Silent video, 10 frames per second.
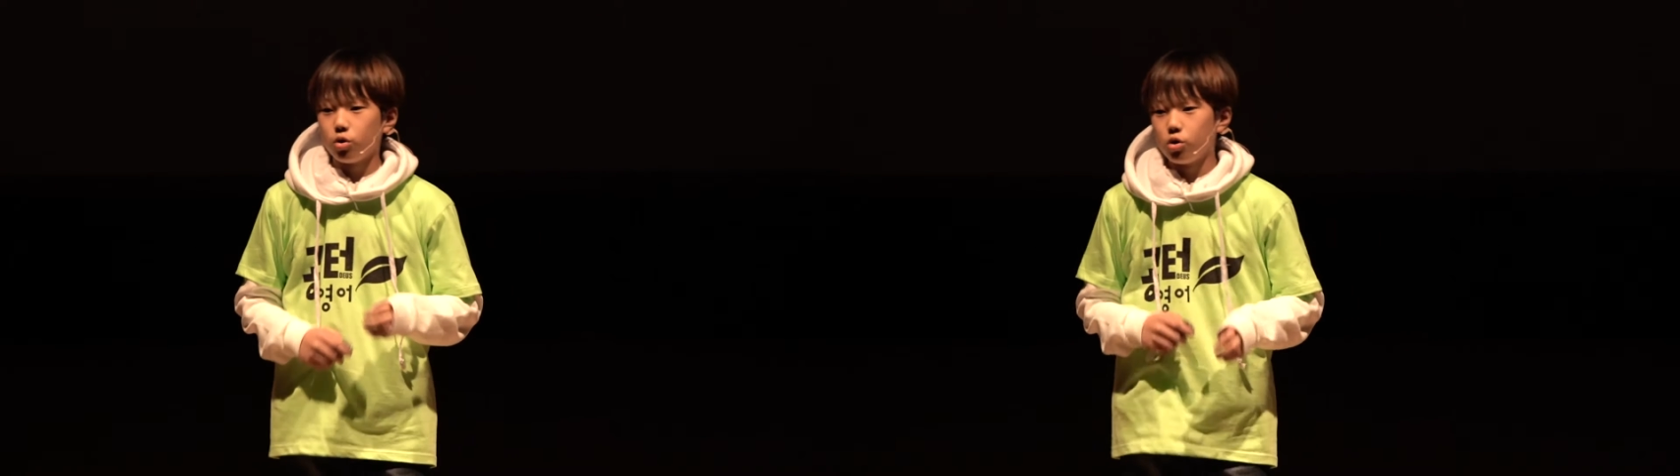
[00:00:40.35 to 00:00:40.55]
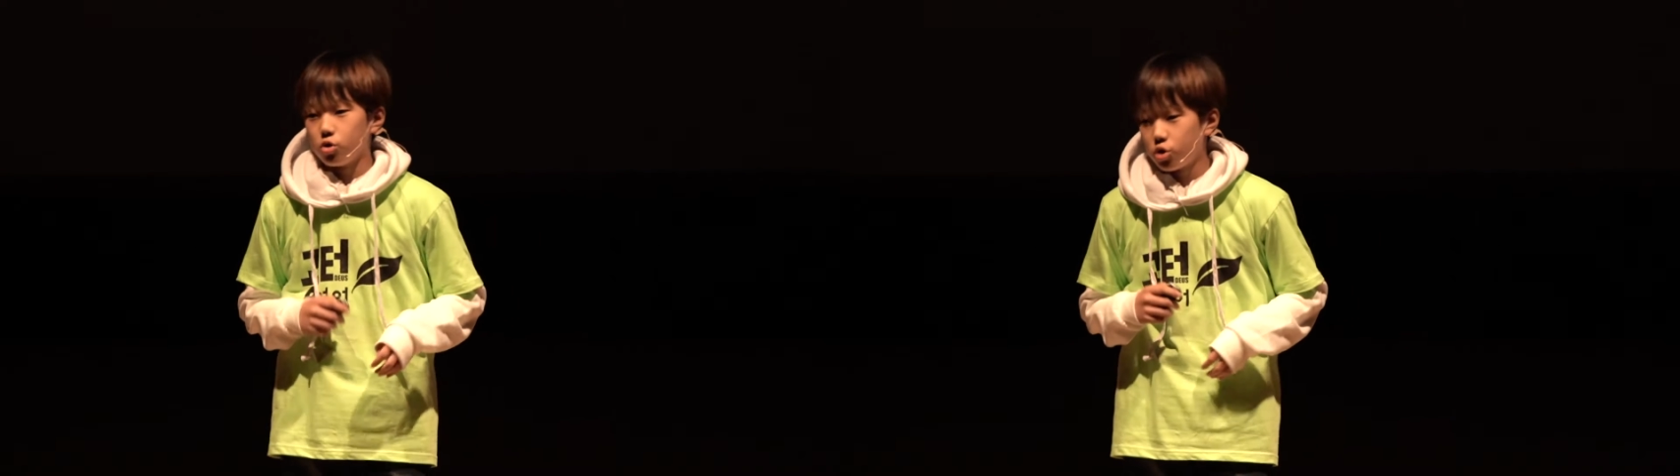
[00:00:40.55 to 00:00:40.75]

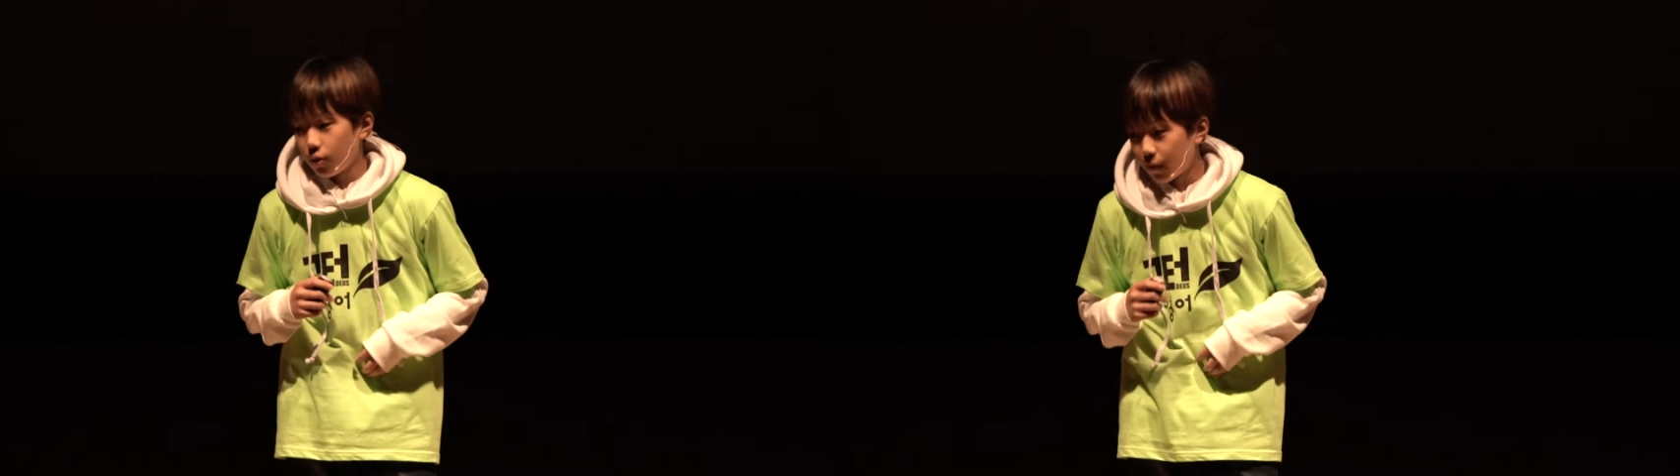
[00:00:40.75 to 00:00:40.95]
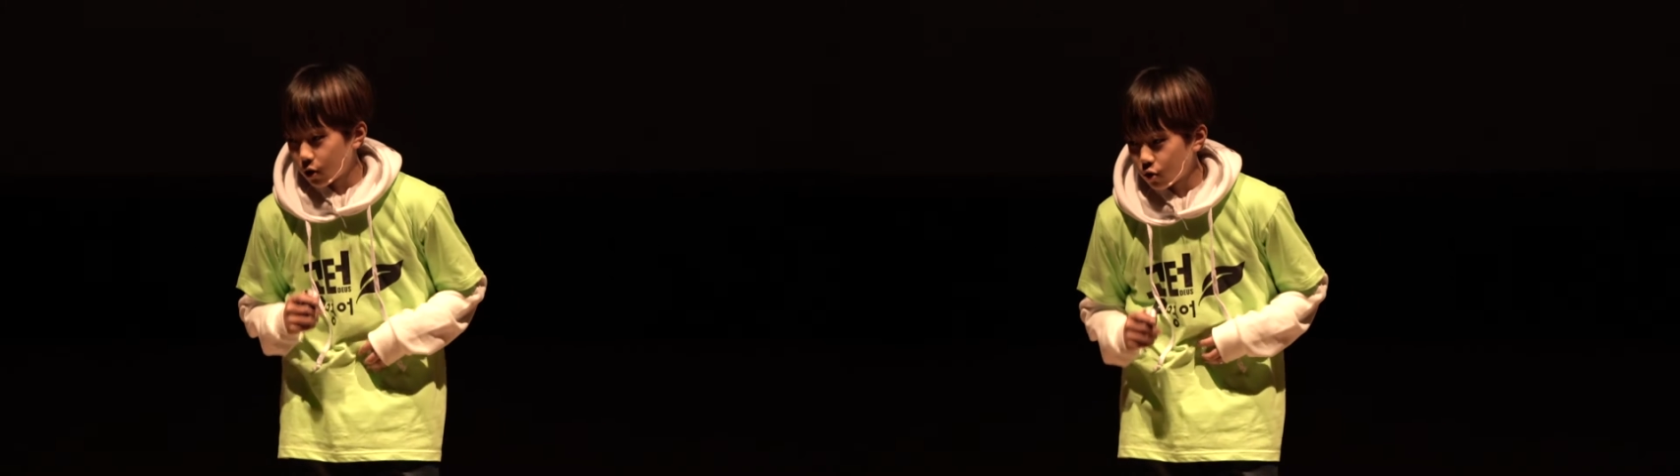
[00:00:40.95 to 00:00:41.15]
to use
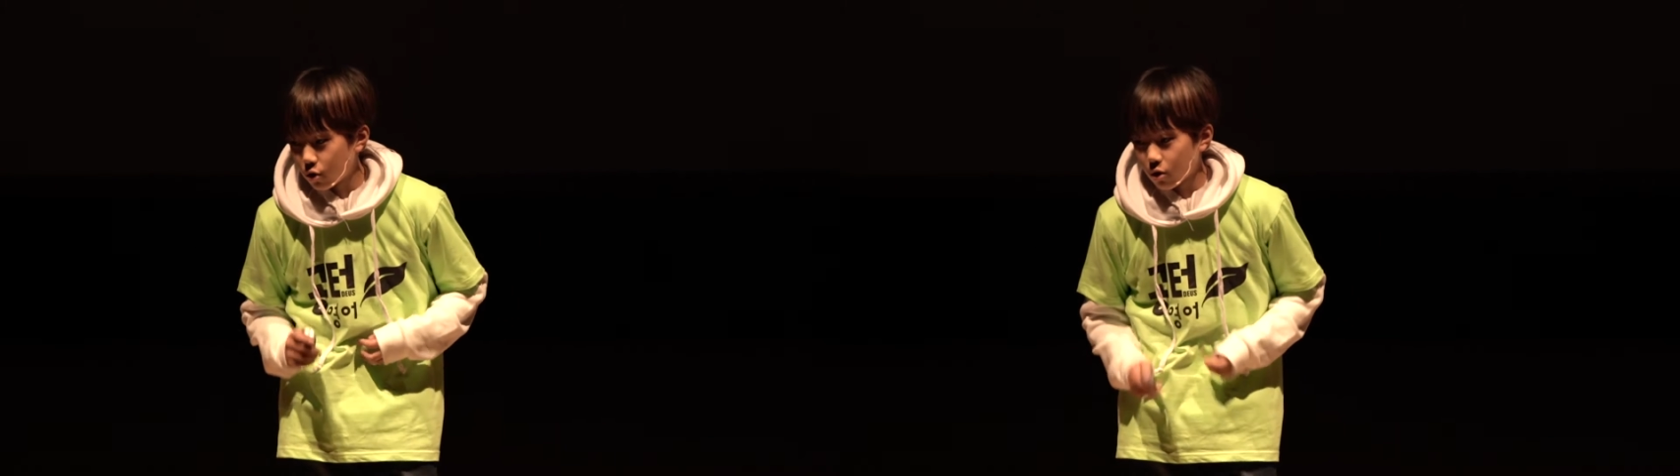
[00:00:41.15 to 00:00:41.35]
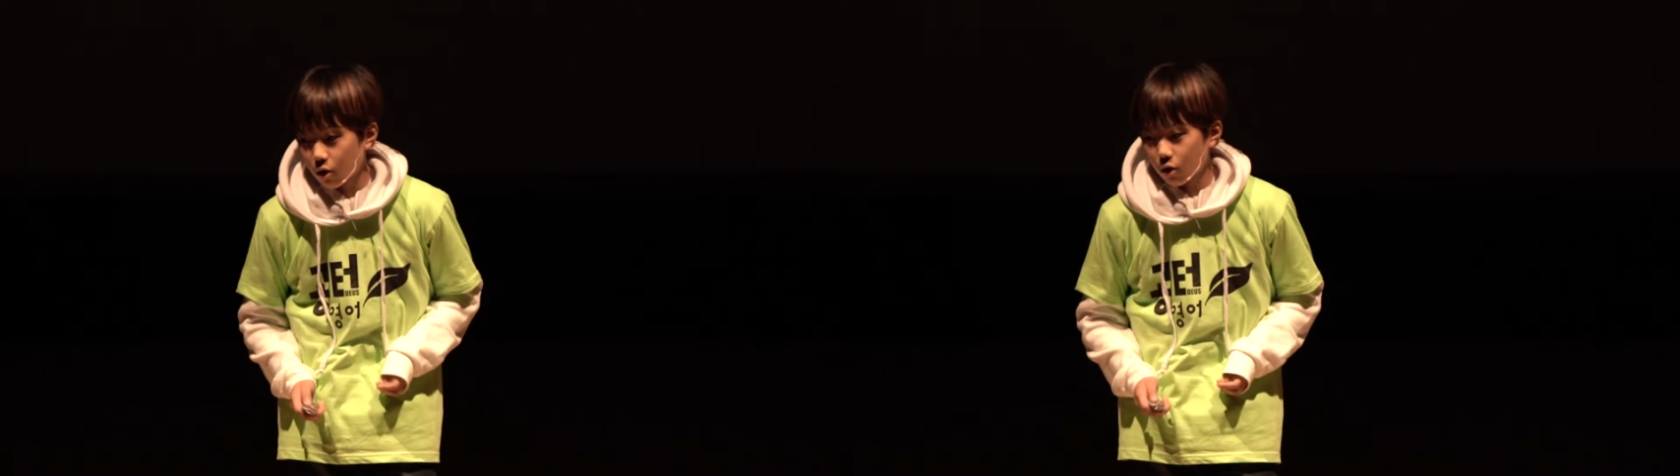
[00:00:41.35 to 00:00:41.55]
cheap
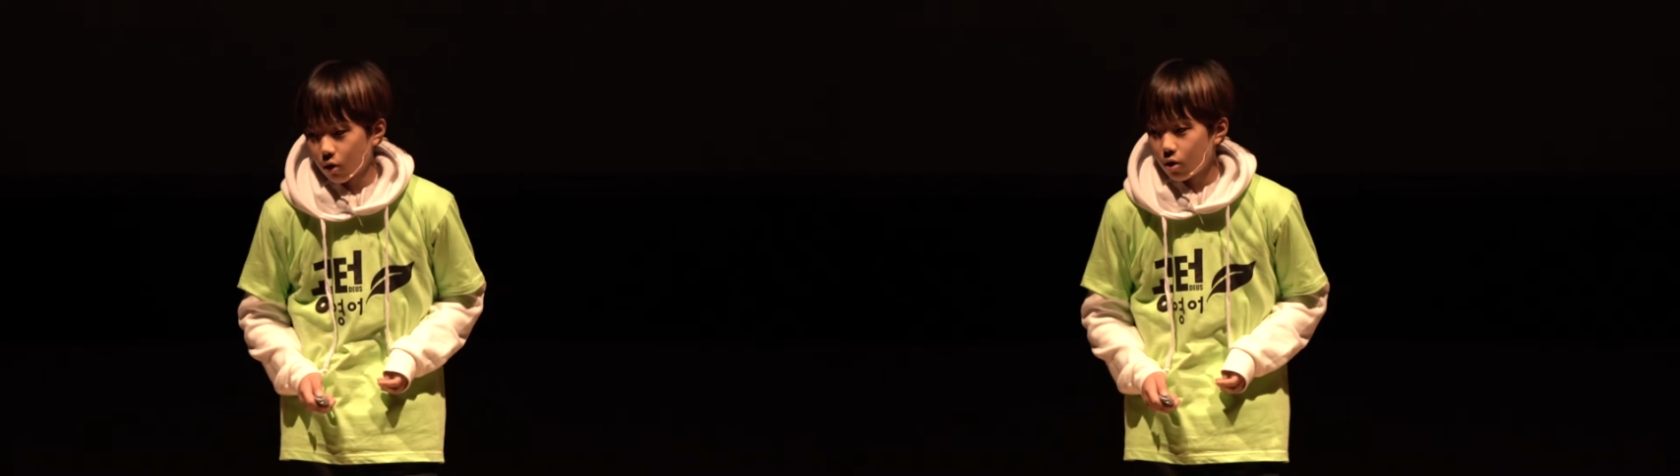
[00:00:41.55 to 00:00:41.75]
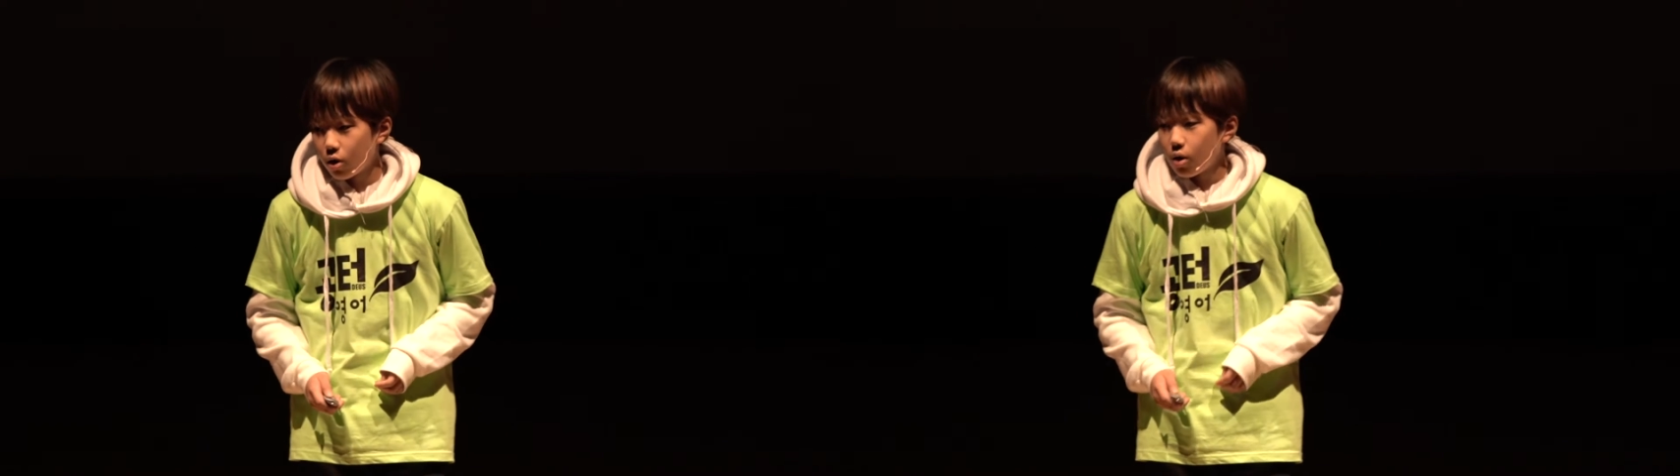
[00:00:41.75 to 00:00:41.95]
petrol car.